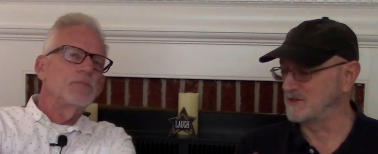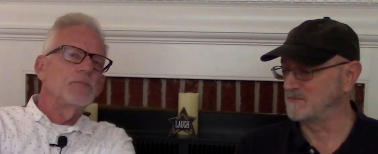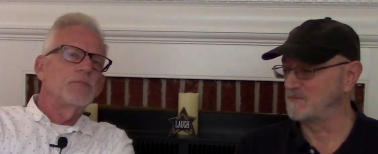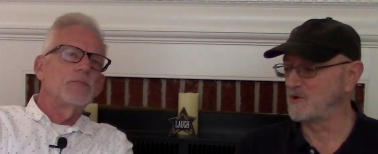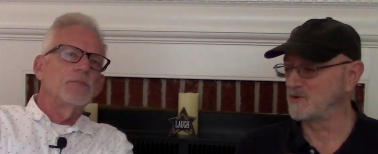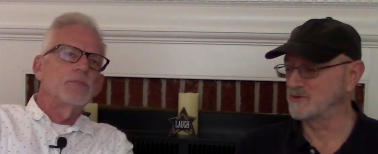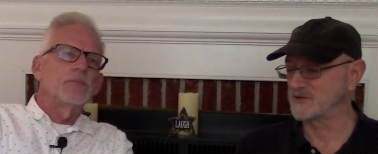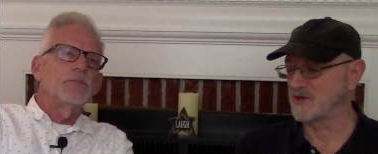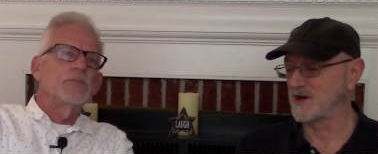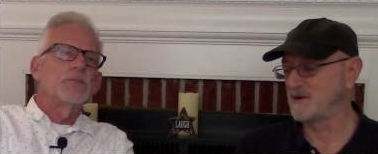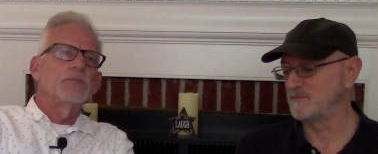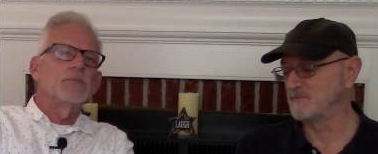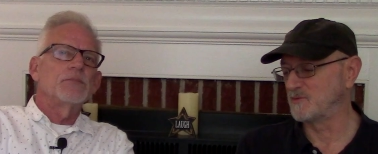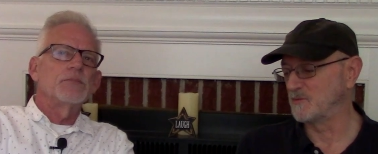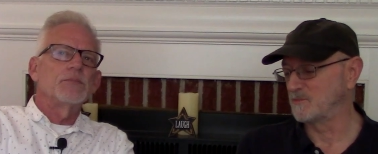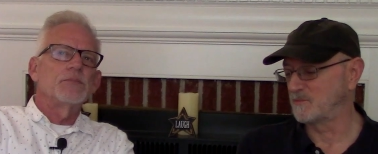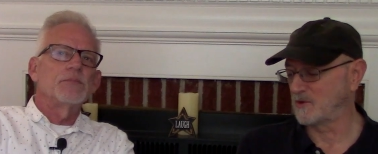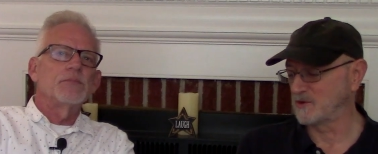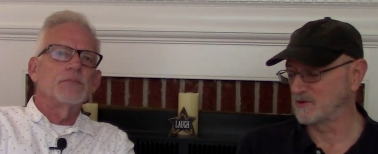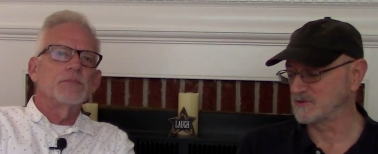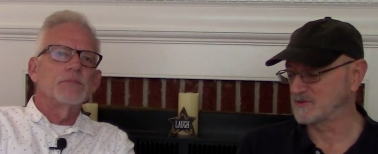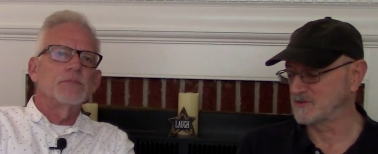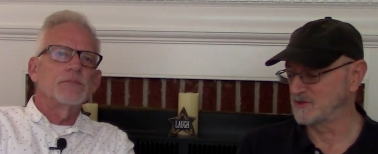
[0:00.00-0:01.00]
Speaker 1: the most humble
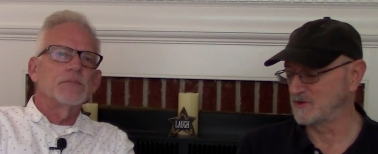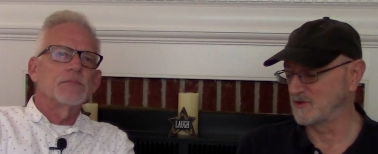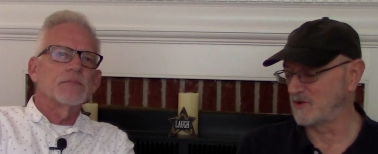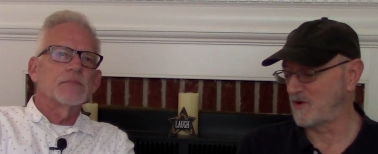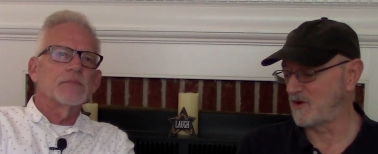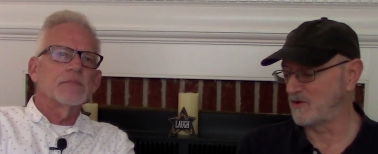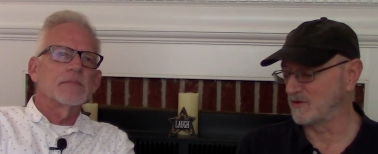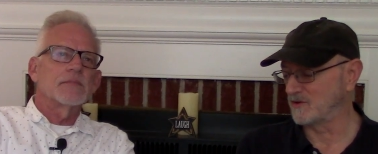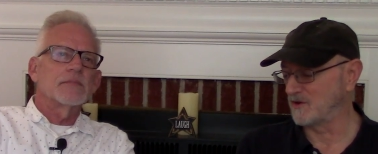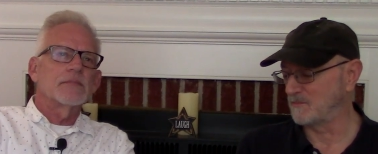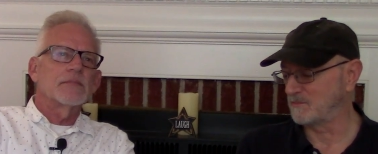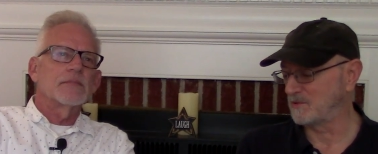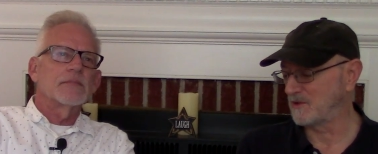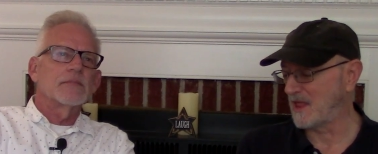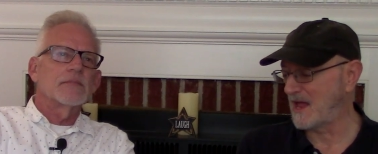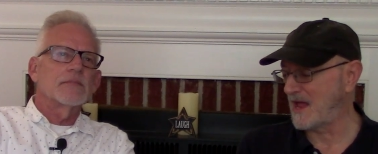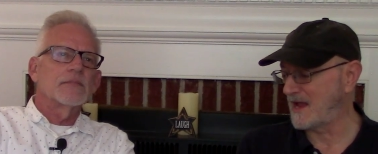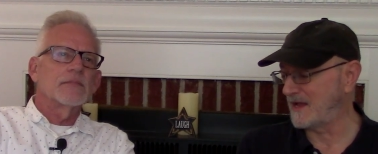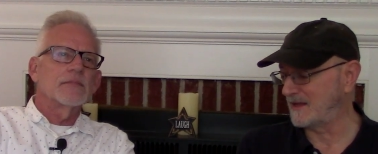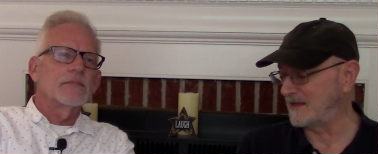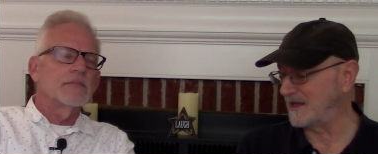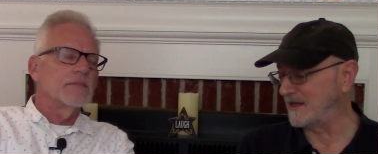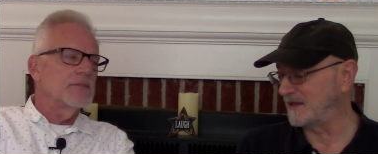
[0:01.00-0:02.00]
person on the
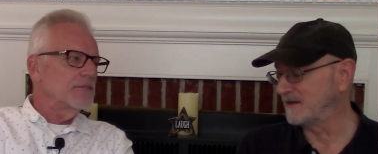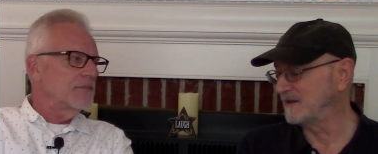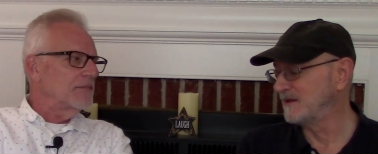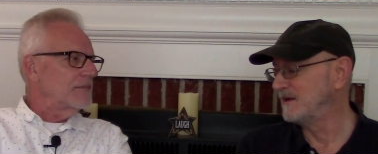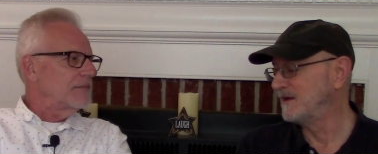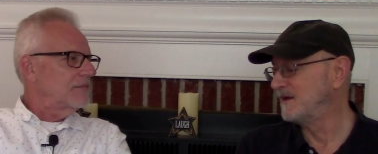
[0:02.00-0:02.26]
planet